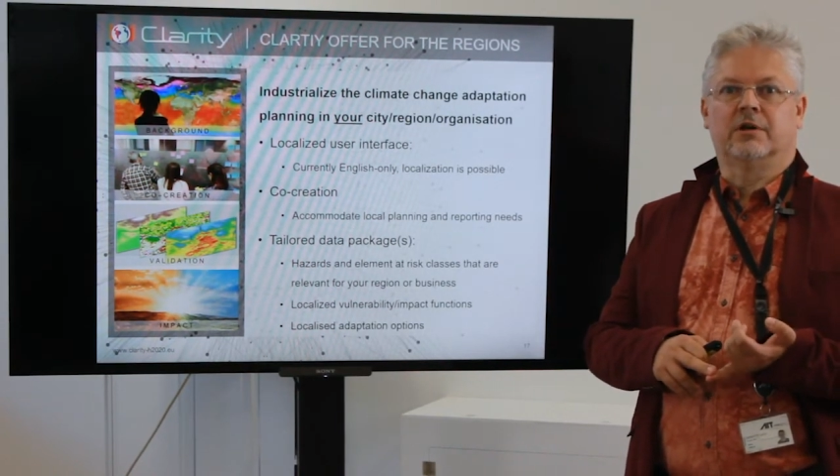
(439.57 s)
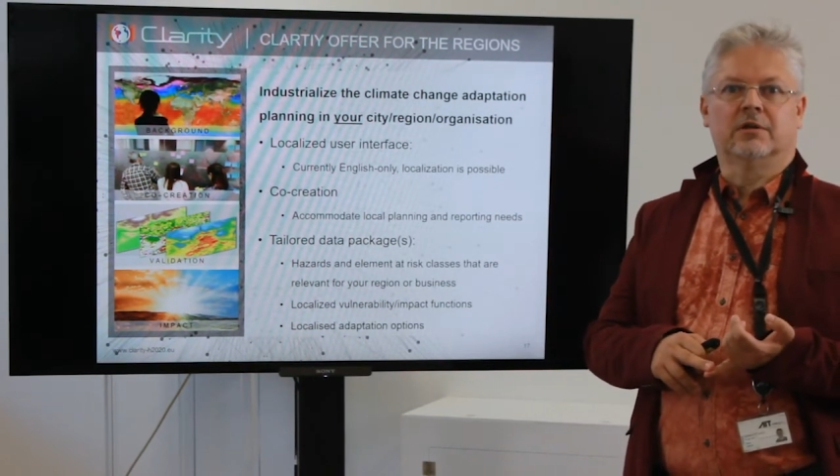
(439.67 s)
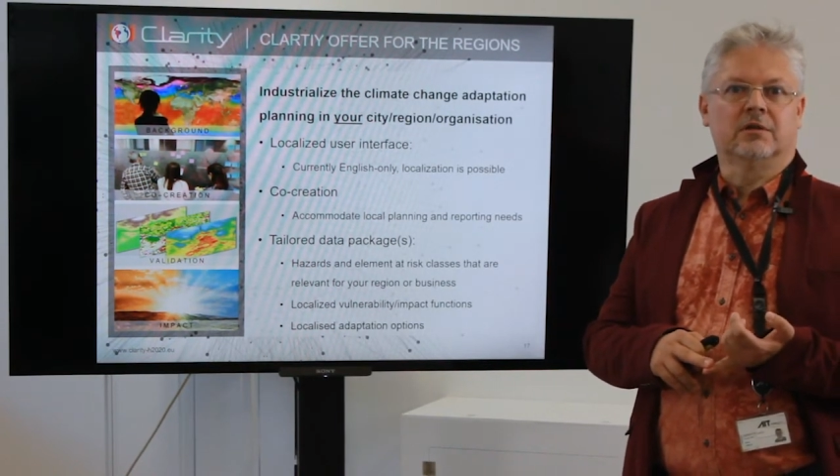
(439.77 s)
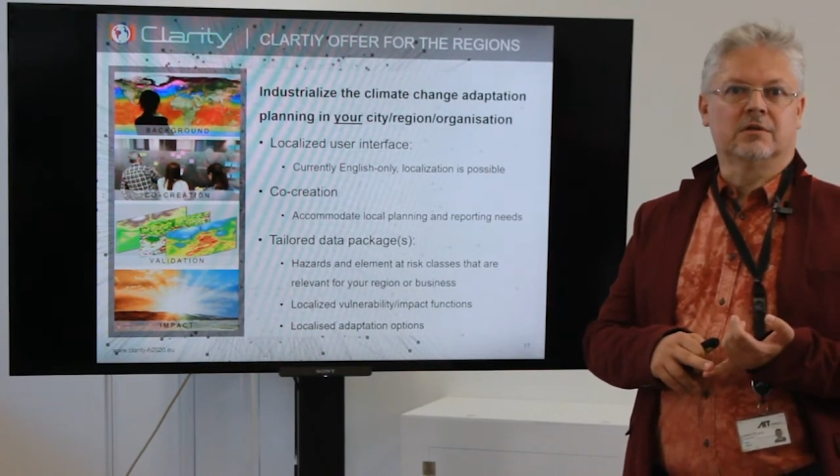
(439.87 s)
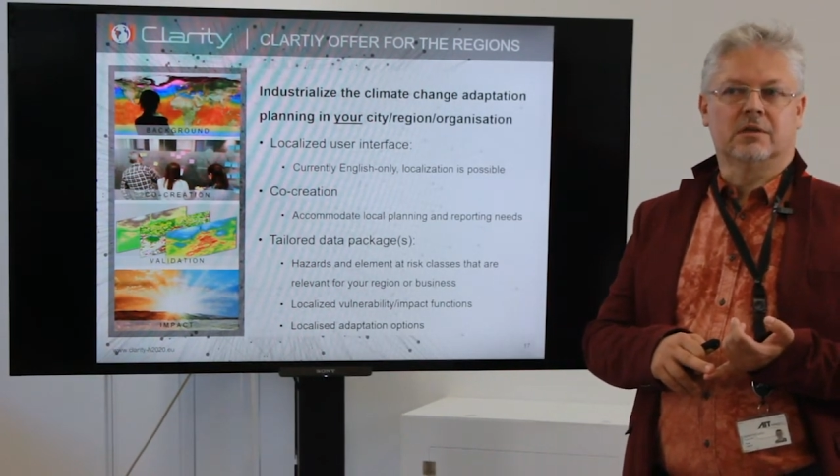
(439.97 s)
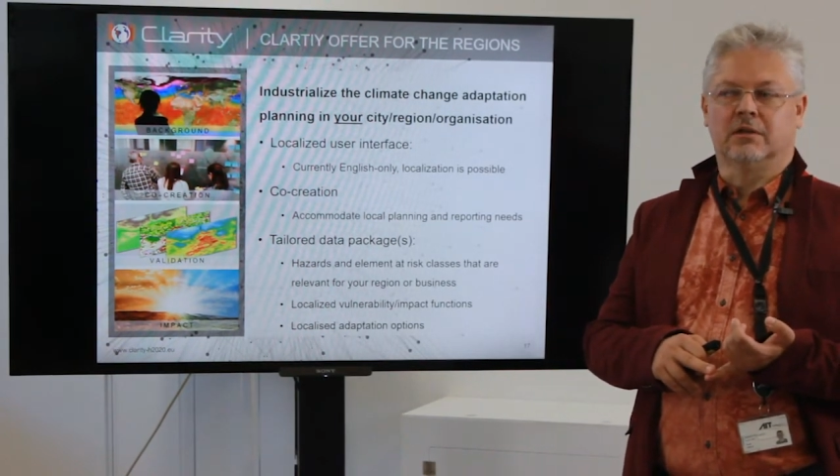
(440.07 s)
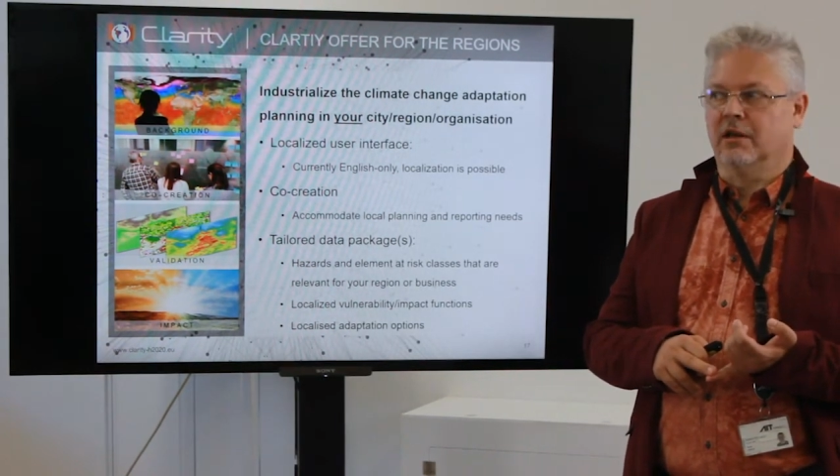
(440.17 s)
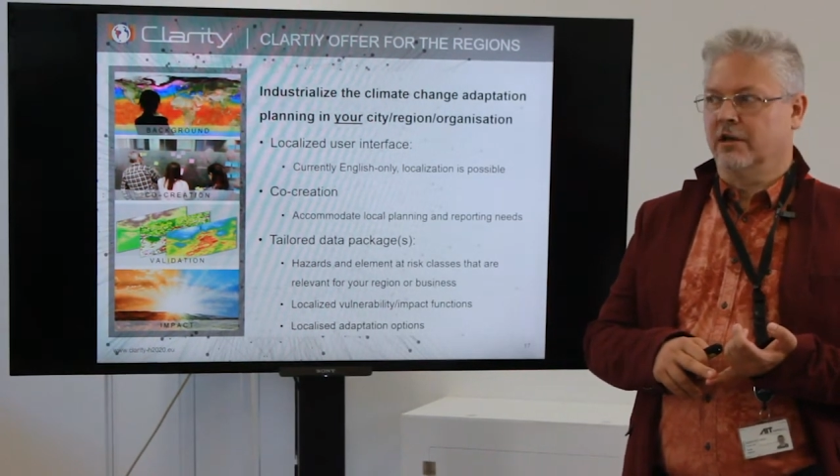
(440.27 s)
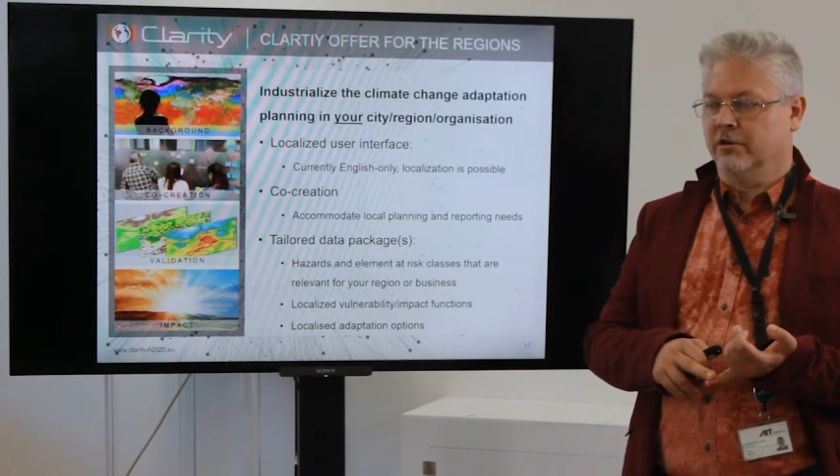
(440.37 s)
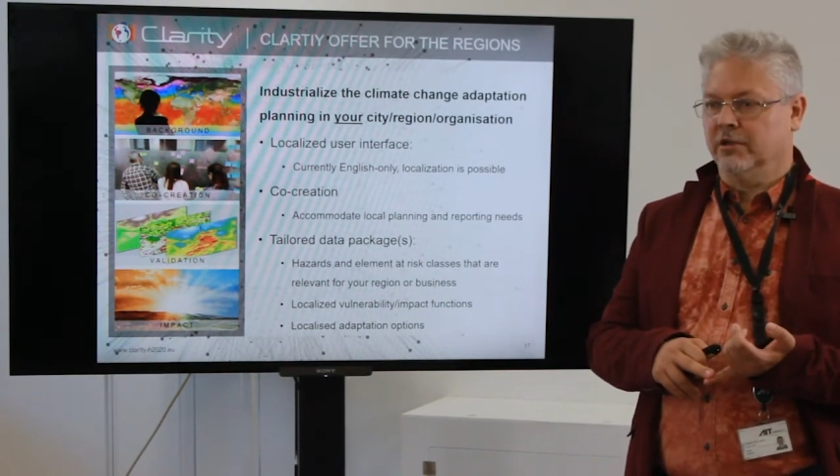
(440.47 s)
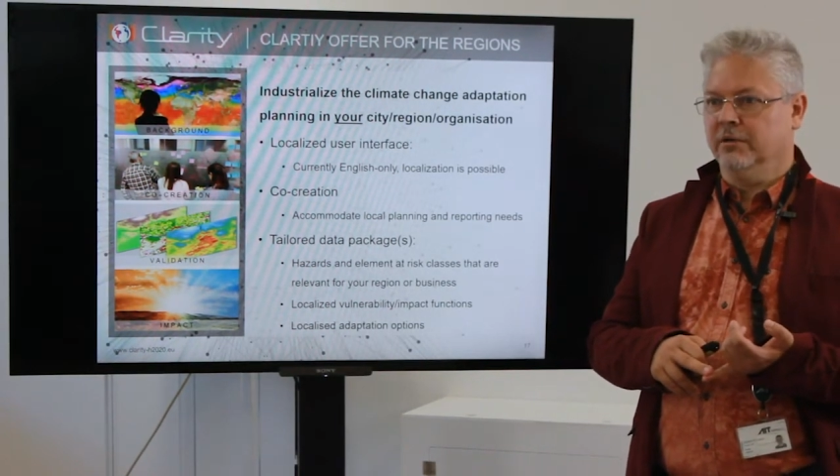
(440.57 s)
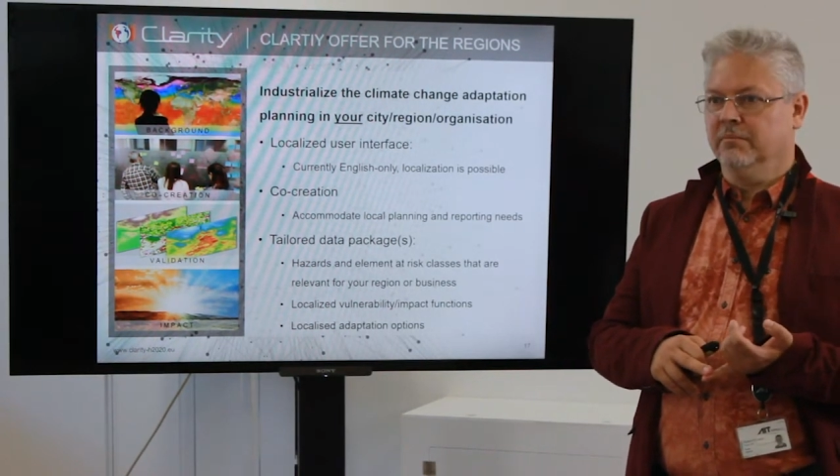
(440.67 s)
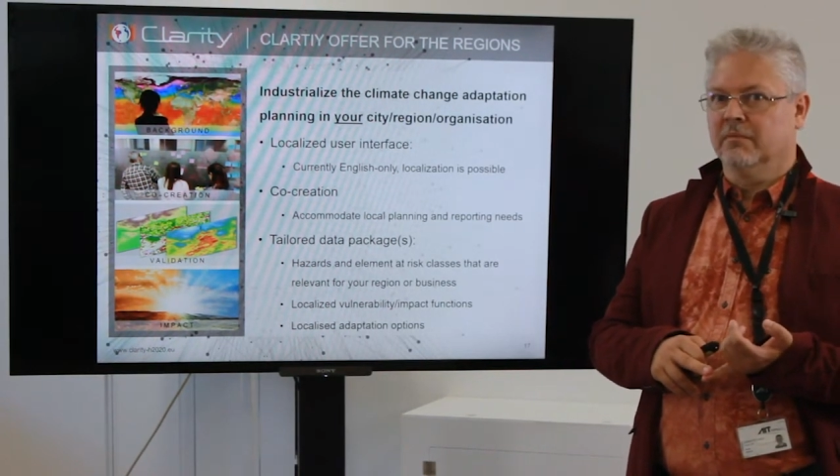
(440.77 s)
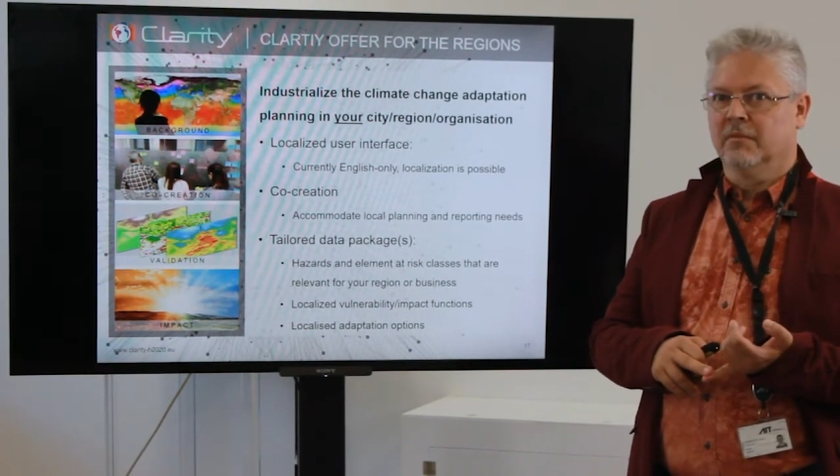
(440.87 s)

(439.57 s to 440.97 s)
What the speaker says: partners in Clarity.